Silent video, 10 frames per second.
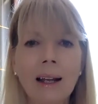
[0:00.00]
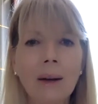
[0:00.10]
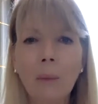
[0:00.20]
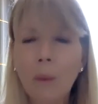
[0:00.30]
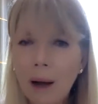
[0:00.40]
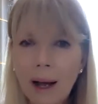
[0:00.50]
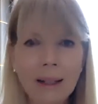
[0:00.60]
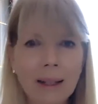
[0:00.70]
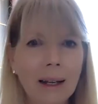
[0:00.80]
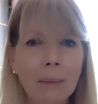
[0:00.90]

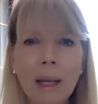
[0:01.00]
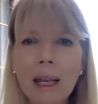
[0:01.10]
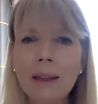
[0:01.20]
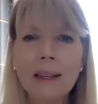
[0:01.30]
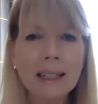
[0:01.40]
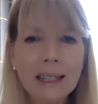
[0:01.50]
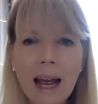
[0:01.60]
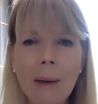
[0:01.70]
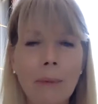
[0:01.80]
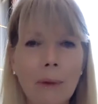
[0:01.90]
what the
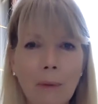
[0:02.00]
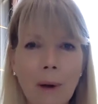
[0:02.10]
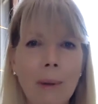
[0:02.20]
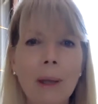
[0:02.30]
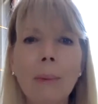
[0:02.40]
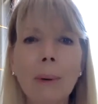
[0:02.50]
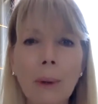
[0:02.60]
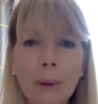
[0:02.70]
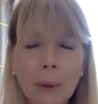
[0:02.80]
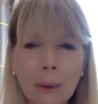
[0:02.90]
depth of what people
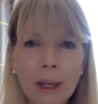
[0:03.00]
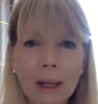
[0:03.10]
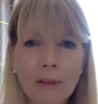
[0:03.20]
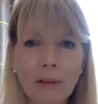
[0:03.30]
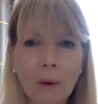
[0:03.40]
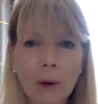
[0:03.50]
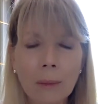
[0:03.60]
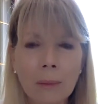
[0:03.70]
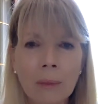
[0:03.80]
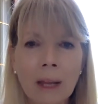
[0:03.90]
are looking for.
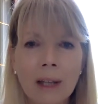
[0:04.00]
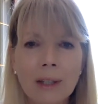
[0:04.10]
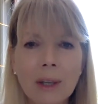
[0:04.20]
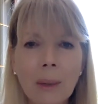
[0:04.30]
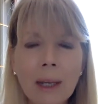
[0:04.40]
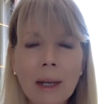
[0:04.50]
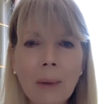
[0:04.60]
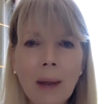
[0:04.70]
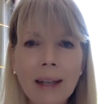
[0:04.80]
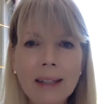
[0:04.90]
So
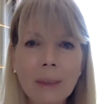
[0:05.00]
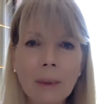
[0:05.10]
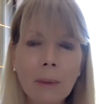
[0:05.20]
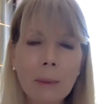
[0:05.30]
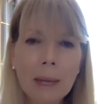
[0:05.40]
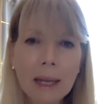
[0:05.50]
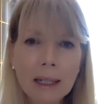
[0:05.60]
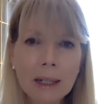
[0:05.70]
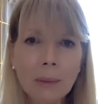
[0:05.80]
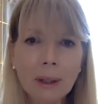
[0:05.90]
anyway, so when we begin
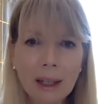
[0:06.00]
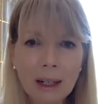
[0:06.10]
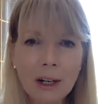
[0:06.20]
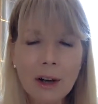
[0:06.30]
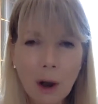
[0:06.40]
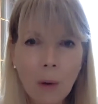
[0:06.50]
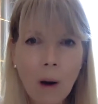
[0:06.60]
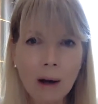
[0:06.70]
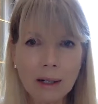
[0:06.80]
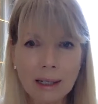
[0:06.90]
to really know
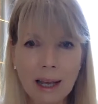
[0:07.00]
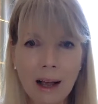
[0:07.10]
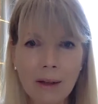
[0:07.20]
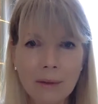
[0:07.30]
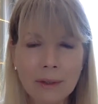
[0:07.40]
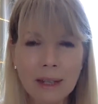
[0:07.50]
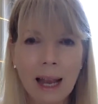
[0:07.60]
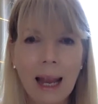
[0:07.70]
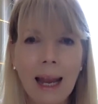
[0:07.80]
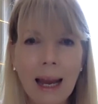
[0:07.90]
ourselves
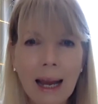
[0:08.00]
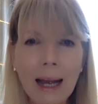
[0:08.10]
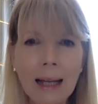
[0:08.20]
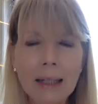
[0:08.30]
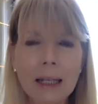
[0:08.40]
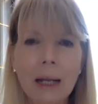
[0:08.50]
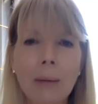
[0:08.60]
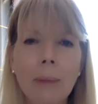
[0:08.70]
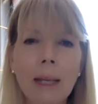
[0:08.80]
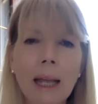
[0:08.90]
and
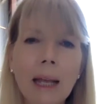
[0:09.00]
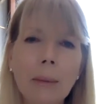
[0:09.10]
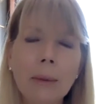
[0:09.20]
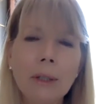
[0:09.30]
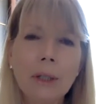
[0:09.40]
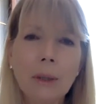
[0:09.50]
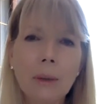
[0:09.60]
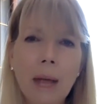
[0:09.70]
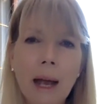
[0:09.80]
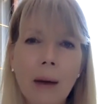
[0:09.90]
being able to
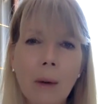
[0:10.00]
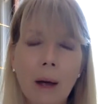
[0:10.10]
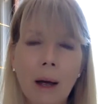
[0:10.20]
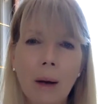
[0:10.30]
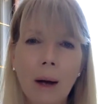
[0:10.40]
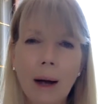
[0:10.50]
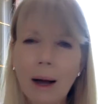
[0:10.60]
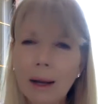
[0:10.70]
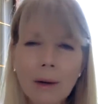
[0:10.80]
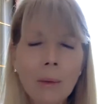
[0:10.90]
now,
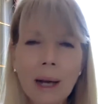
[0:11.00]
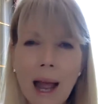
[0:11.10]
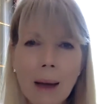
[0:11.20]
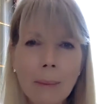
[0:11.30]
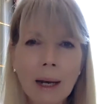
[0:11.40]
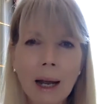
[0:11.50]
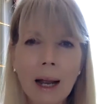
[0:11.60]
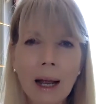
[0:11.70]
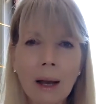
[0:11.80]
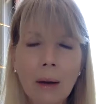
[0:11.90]
I don't know what happened.
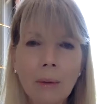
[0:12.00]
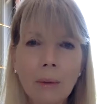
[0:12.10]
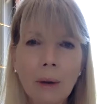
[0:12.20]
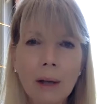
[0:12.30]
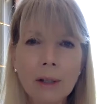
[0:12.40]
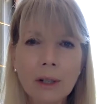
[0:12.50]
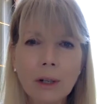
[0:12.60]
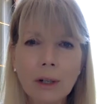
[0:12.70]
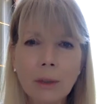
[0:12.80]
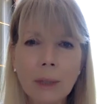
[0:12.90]
I
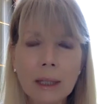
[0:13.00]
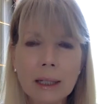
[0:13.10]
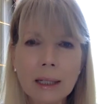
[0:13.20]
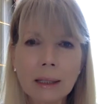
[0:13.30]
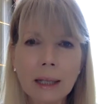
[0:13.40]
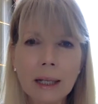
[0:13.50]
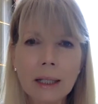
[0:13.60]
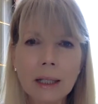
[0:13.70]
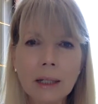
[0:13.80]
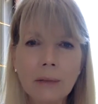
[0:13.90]
started doing this
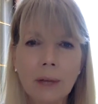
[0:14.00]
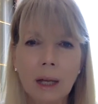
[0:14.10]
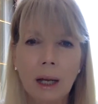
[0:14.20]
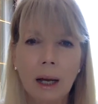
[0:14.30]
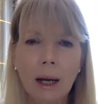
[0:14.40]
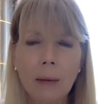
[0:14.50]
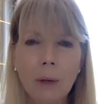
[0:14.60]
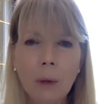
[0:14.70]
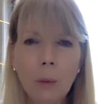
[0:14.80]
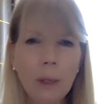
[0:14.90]
cleanse of
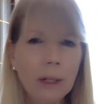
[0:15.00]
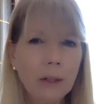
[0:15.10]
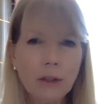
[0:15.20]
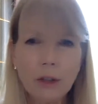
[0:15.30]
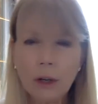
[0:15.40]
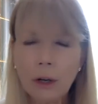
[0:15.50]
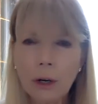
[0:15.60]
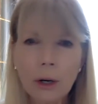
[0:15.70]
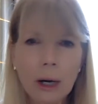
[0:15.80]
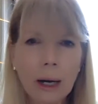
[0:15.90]
no wheat,
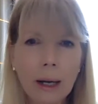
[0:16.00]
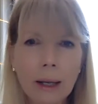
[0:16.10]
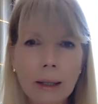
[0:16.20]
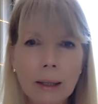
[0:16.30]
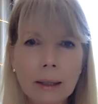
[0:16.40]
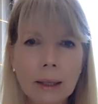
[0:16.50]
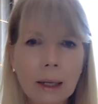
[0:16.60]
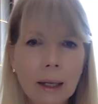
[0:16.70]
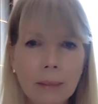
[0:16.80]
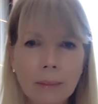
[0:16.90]
sugar, and
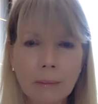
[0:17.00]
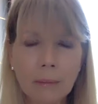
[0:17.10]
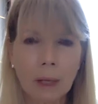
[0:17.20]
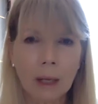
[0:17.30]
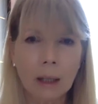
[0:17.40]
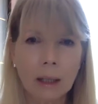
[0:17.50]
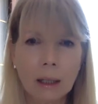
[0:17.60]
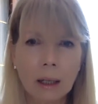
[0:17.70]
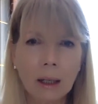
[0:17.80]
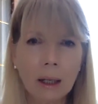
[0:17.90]

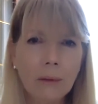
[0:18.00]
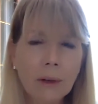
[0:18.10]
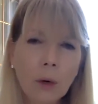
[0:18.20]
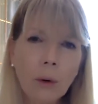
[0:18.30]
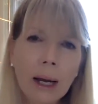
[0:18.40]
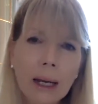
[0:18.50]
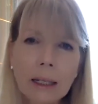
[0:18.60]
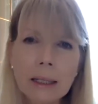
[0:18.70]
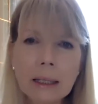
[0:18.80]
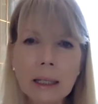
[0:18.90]
even
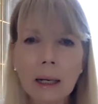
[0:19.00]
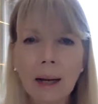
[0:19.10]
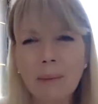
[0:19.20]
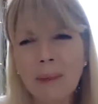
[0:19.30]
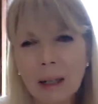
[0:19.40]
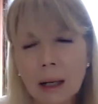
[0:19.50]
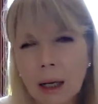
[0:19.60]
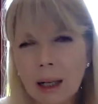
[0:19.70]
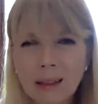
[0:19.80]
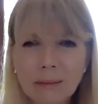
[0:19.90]
grains, and I've been
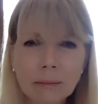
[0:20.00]
kind of